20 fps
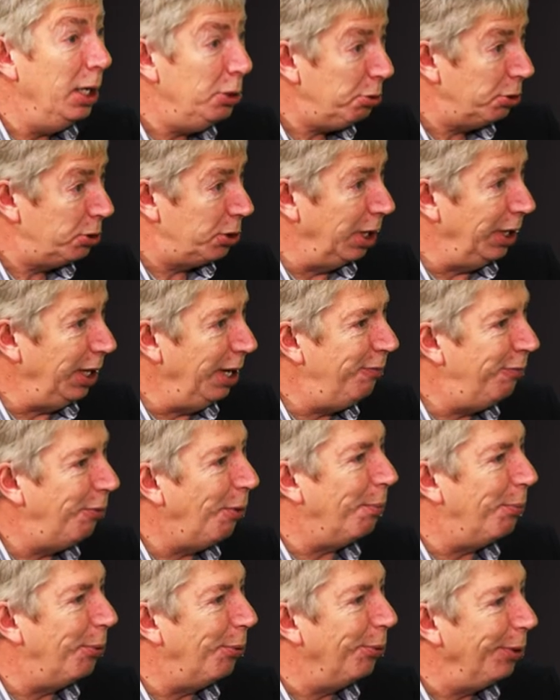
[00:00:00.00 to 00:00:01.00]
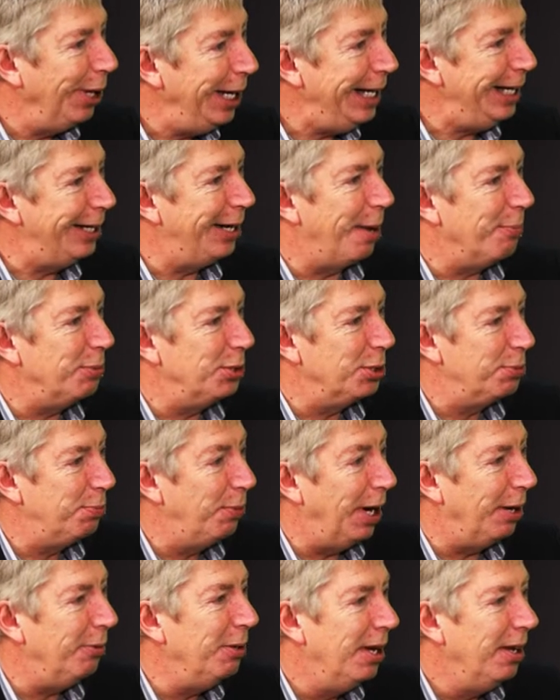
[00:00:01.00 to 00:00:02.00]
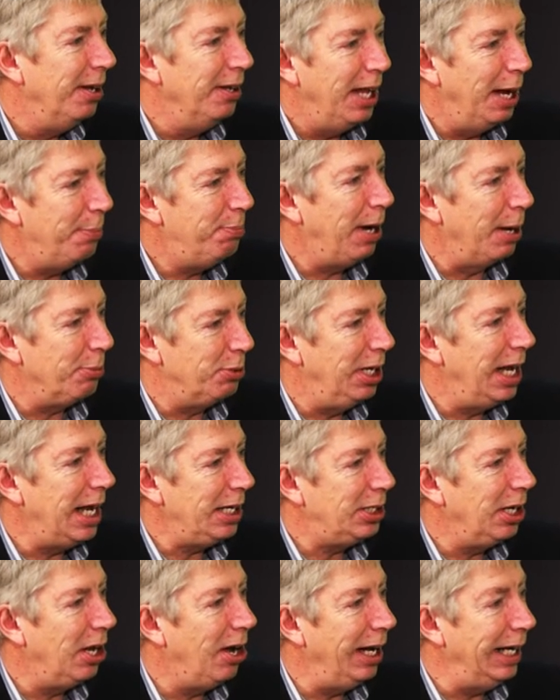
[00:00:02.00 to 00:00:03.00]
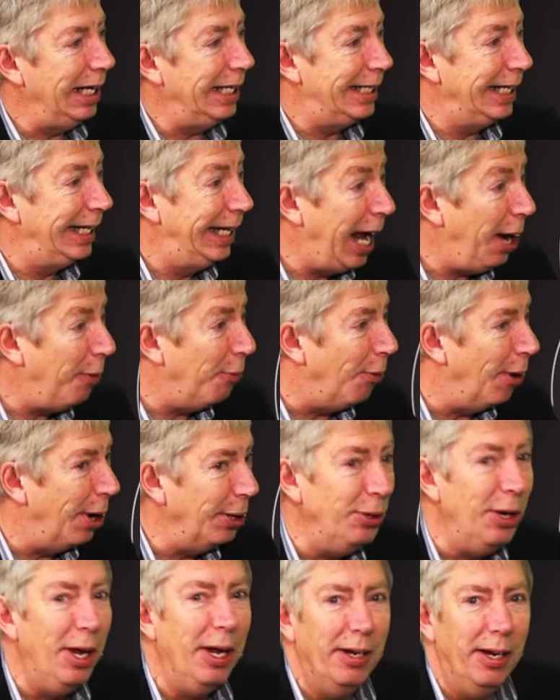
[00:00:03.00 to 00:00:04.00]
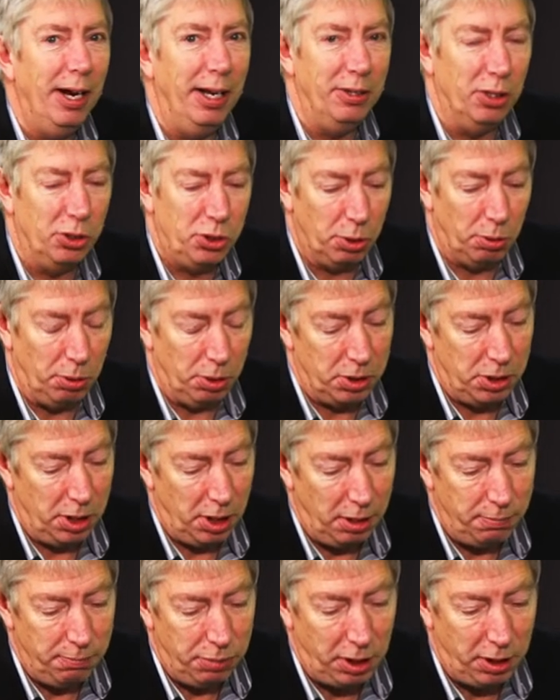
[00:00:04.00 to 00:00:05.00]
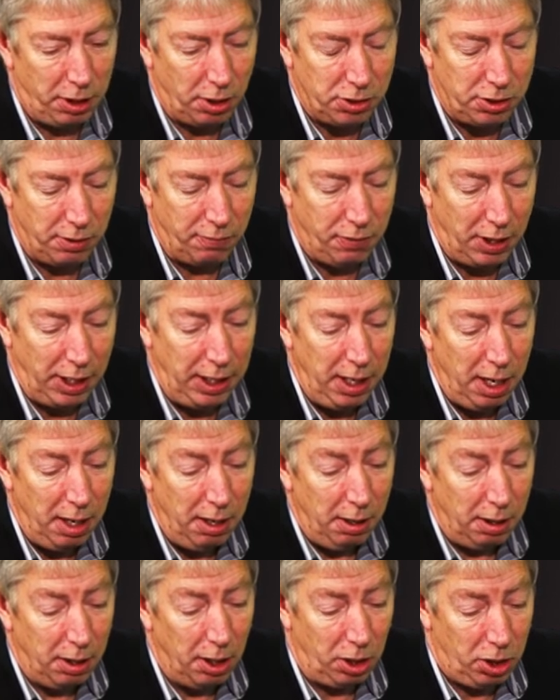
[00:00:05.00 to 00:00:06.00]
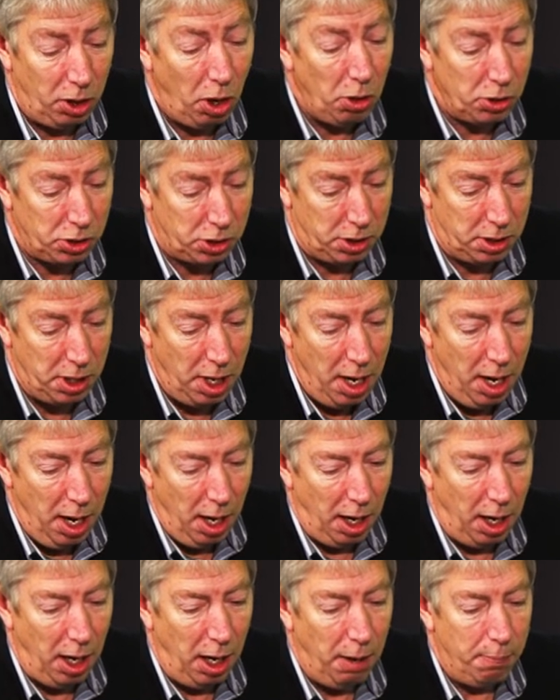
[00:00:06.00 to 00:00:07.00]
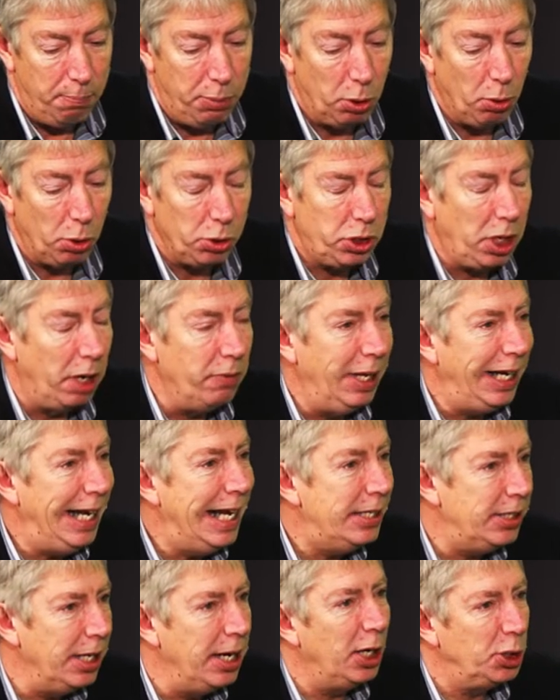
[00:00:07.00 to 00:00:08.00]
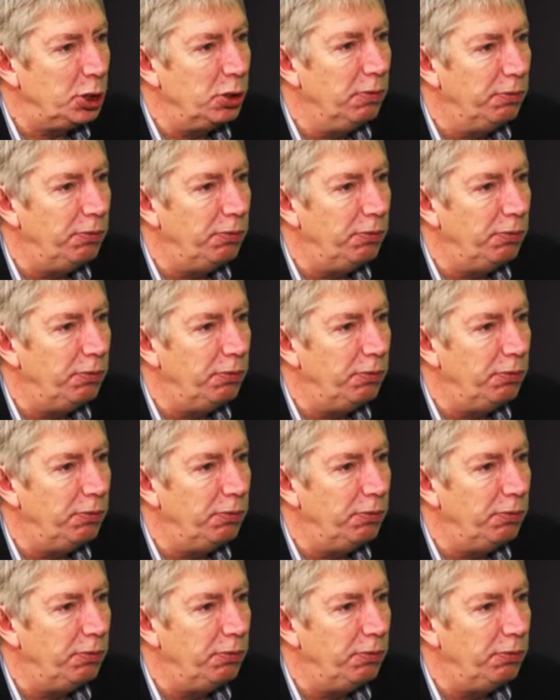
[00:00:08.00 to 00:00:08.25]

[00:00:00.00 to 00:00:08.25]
interestingly, Football League clubs as well. They're perhaps less likely to get one in the short term because of the, the cost. Uh, but also the International